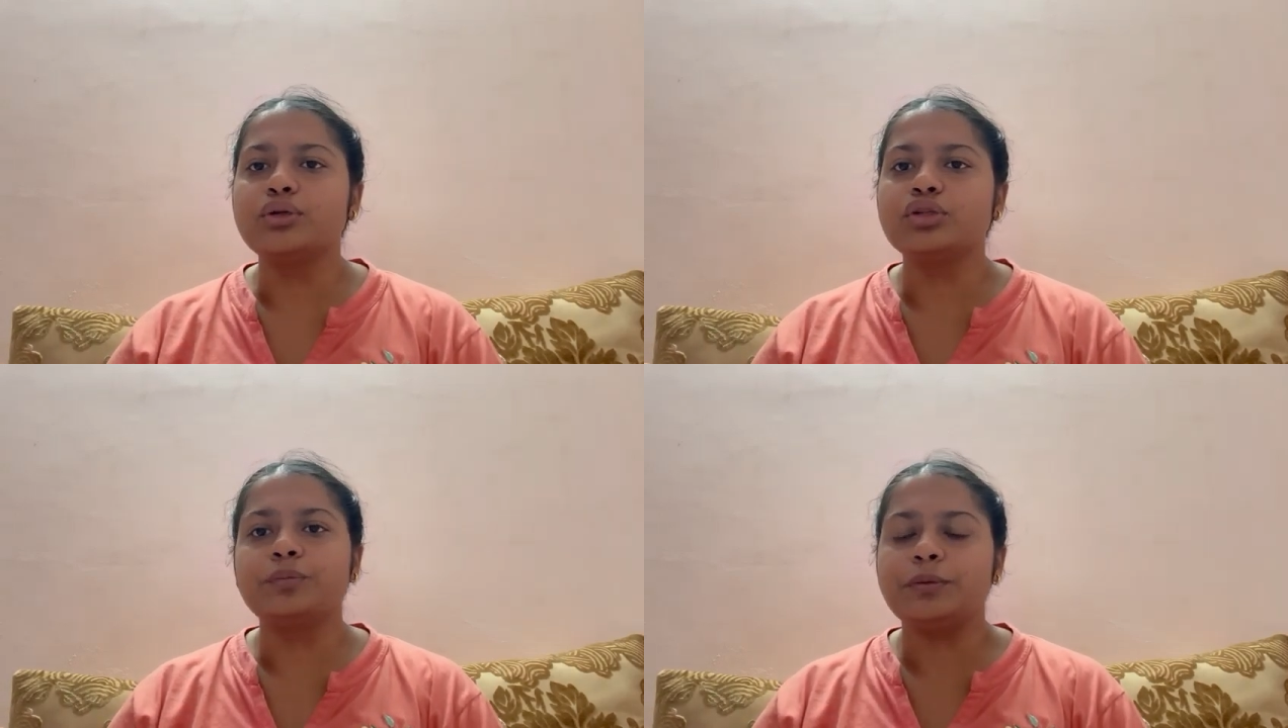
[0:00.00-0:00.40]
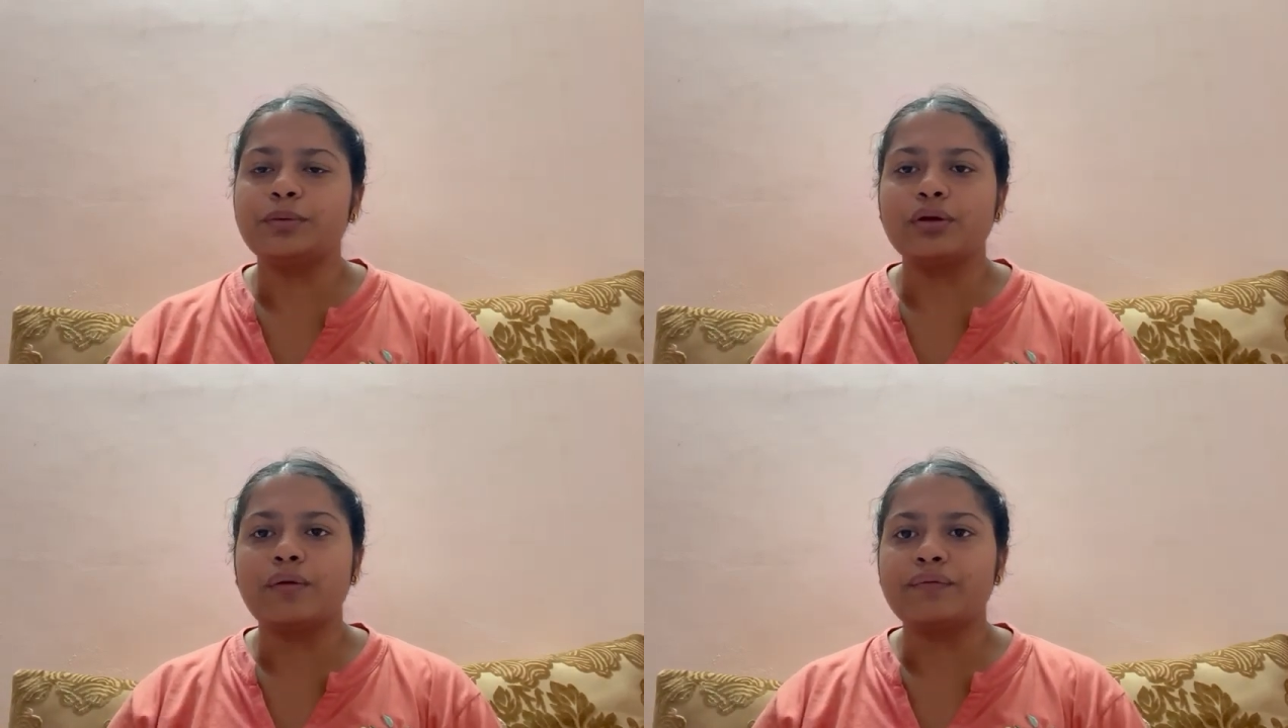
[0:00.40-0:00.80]
to the
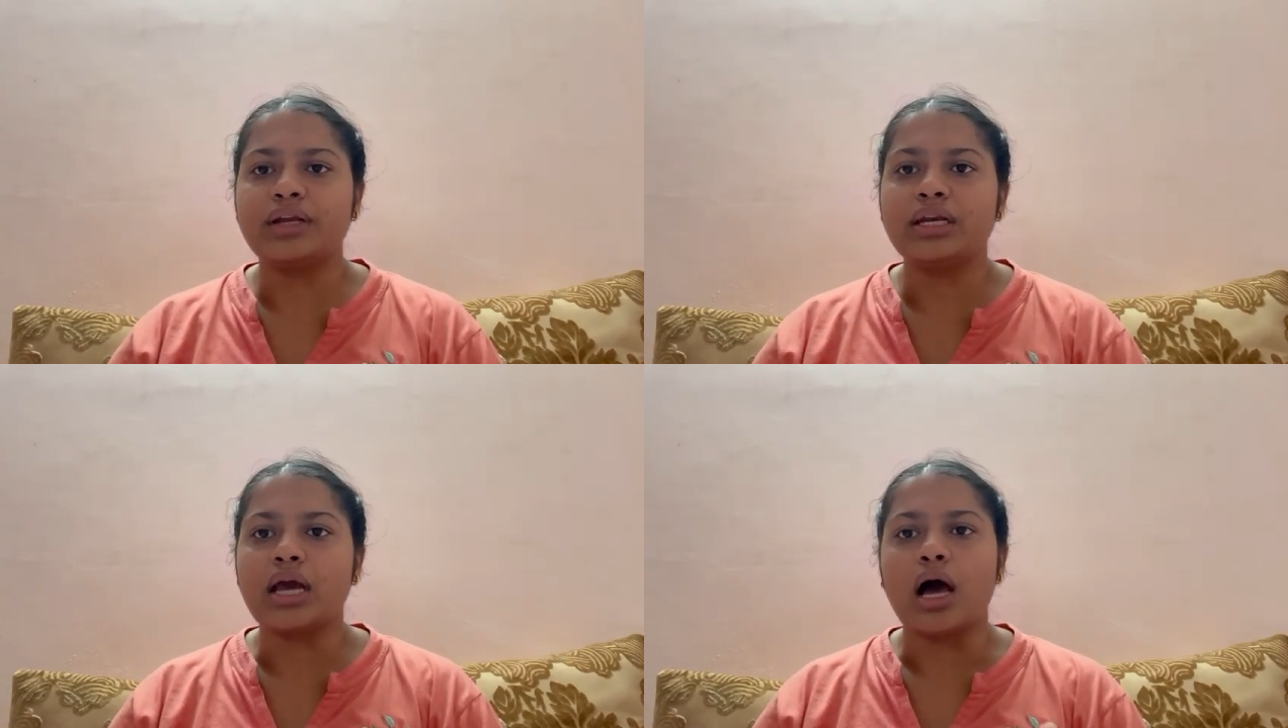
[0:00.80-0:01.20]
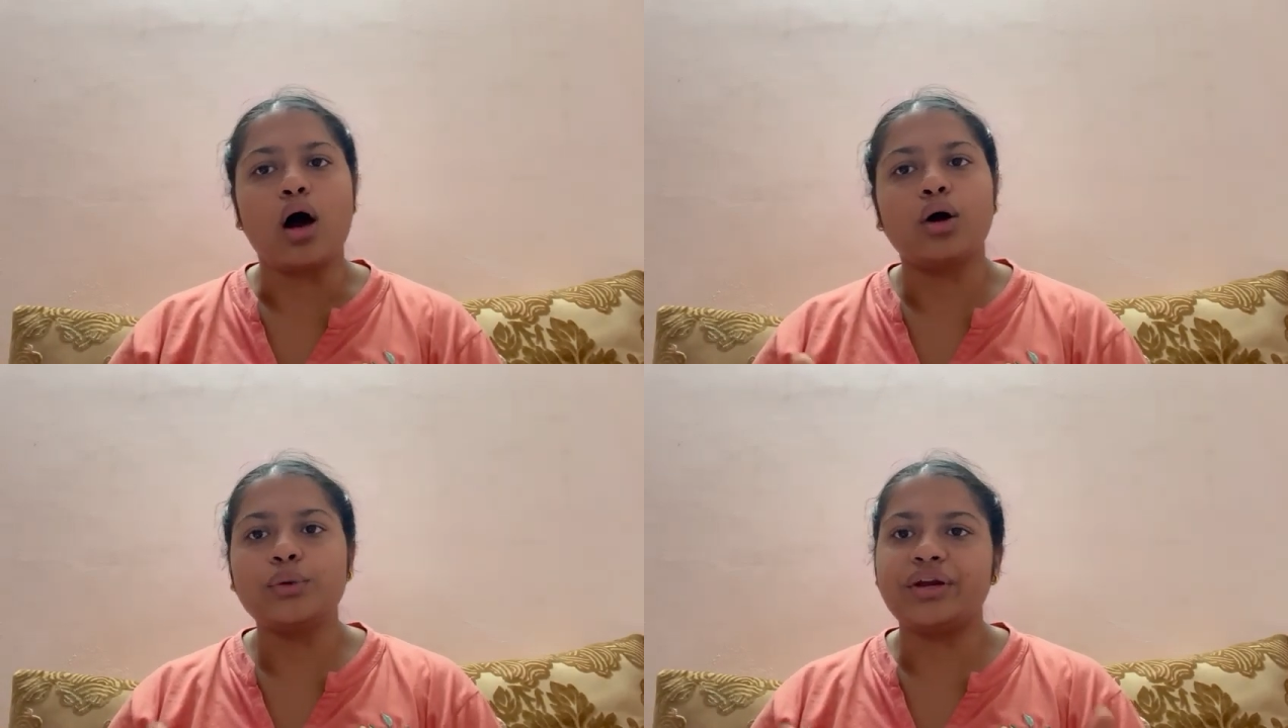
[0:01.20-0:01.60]
people of India
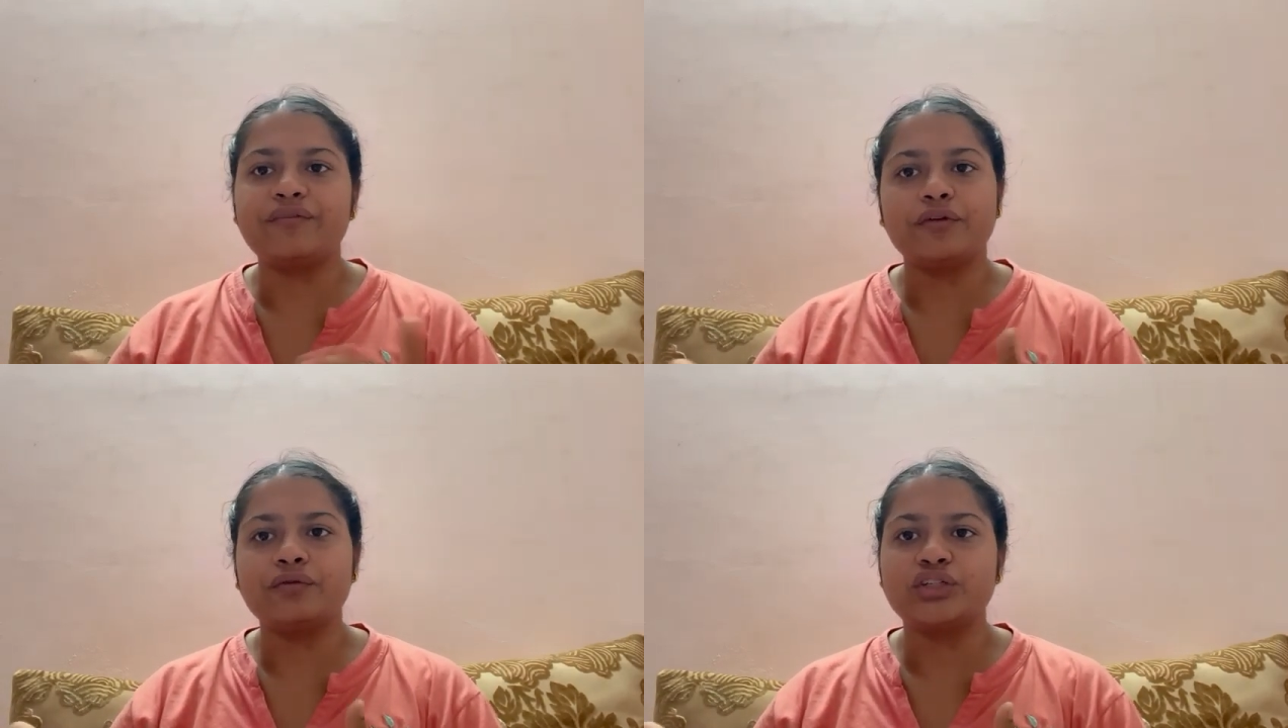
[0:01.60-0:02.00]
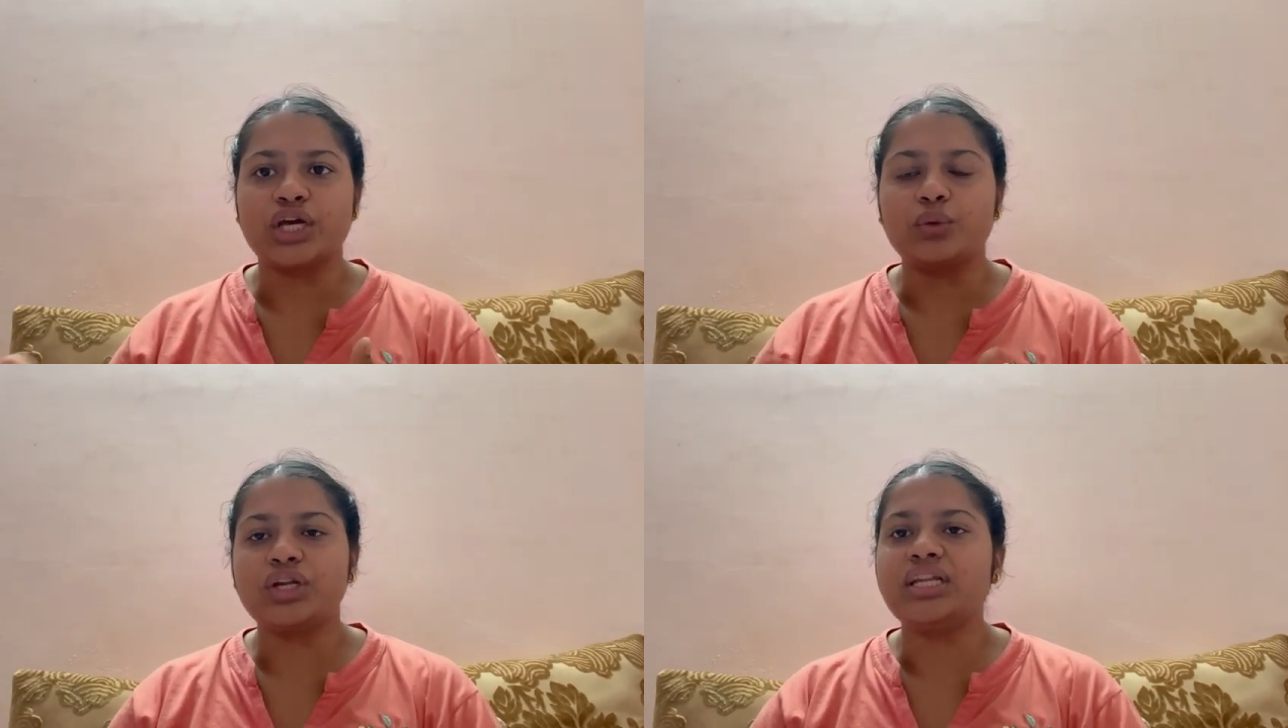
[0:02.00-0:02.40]
on 25th
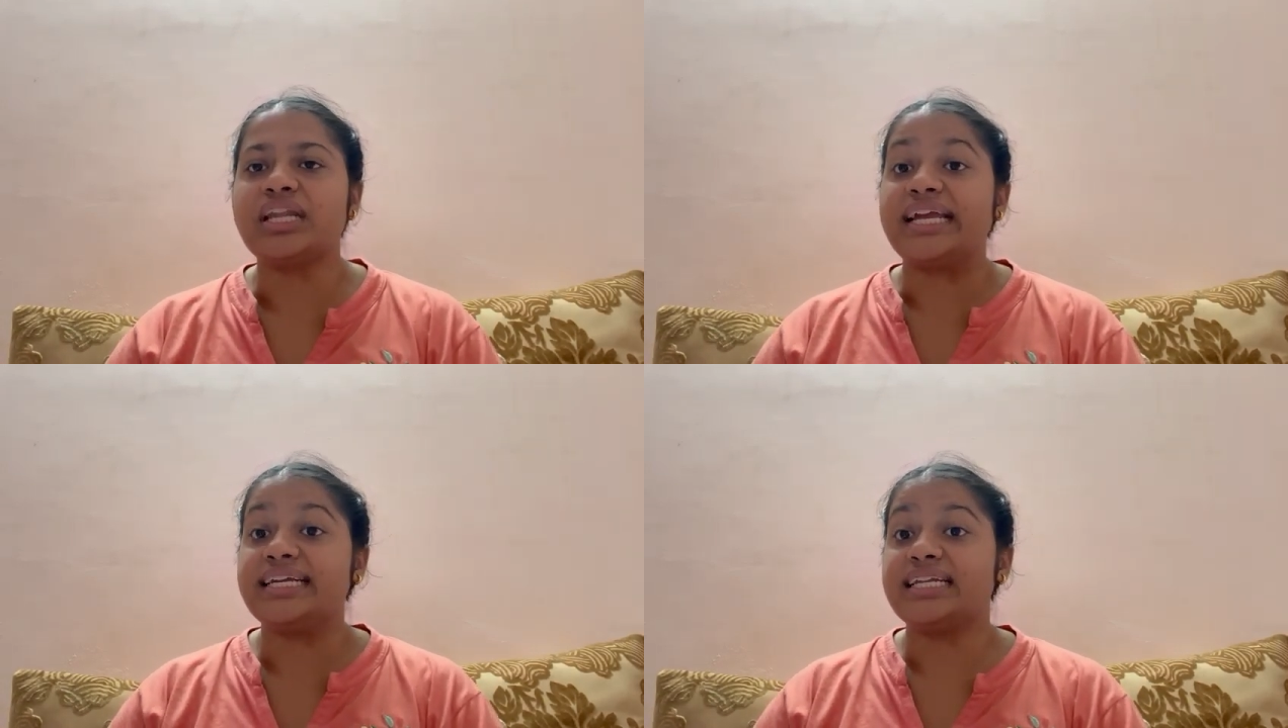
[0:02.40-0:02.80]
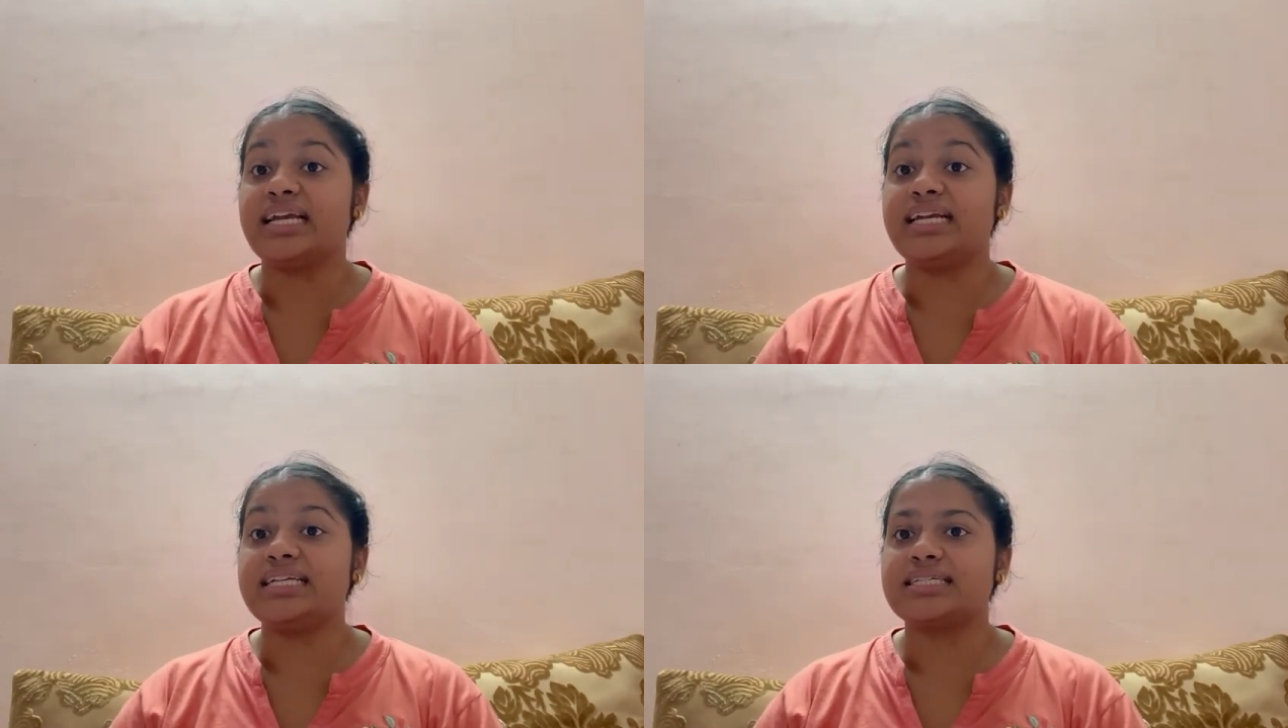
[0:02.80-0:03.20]
January
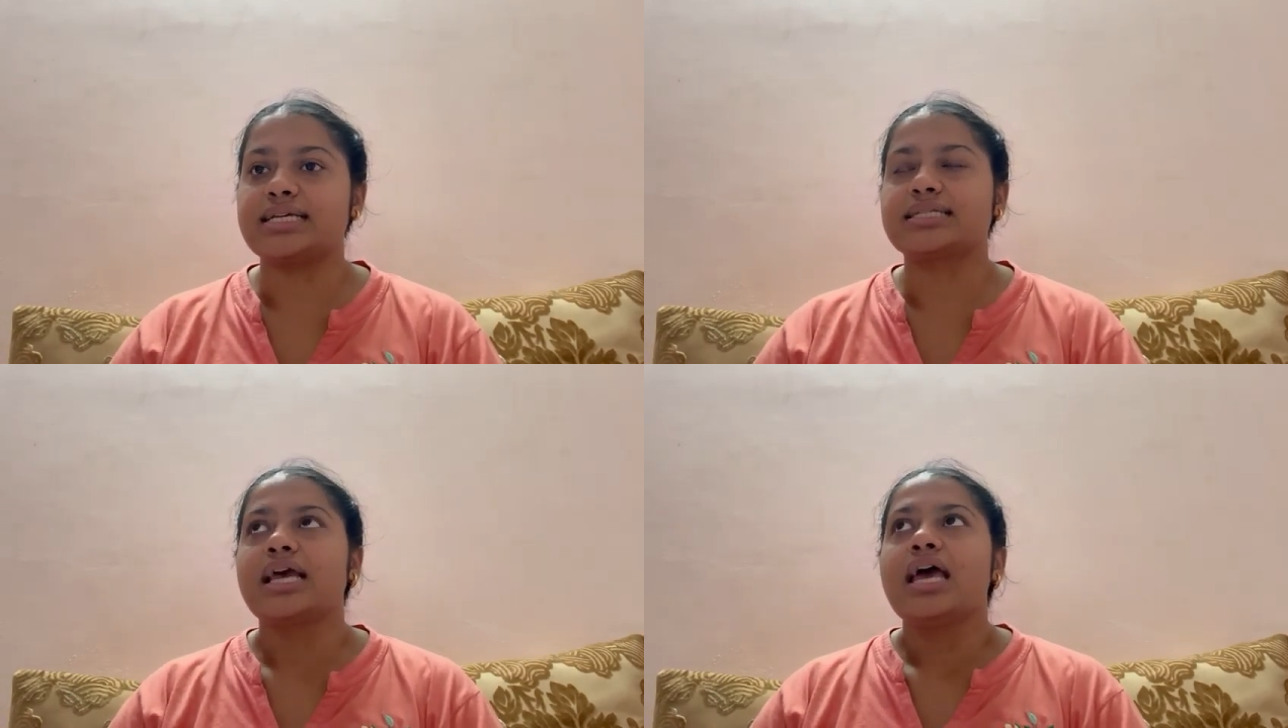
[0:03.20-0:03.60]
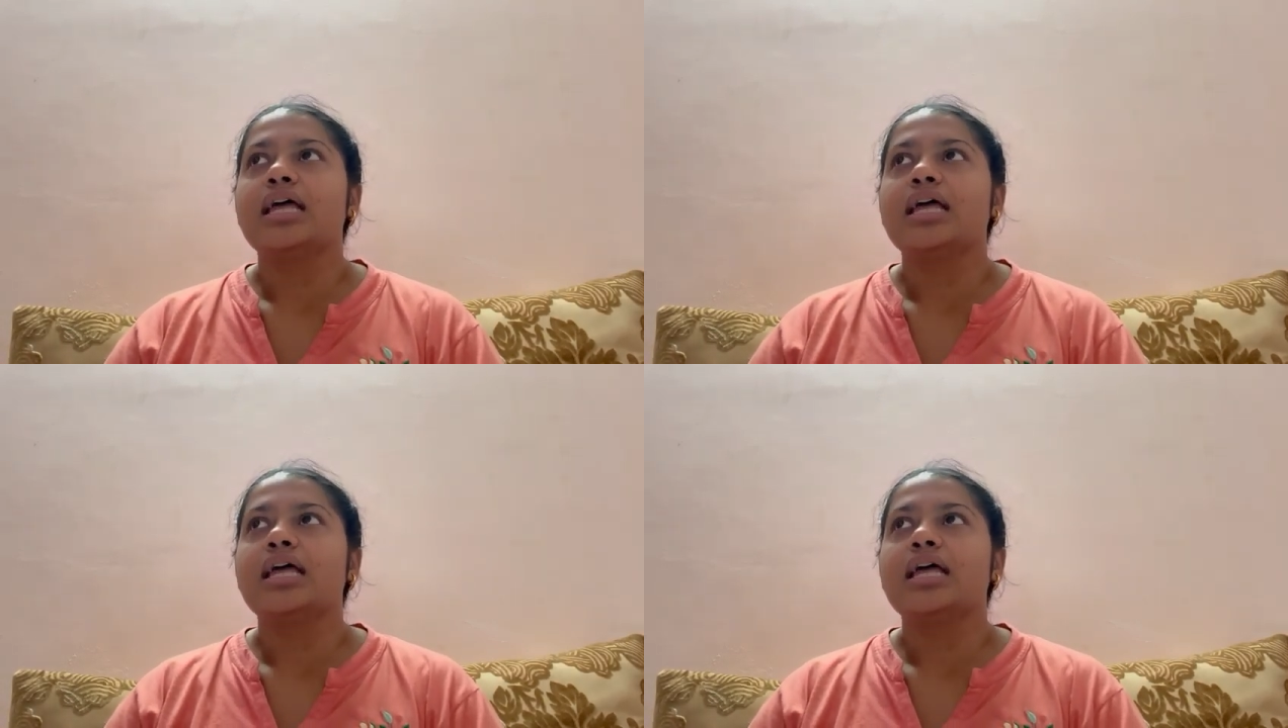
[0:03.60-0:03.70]
1996.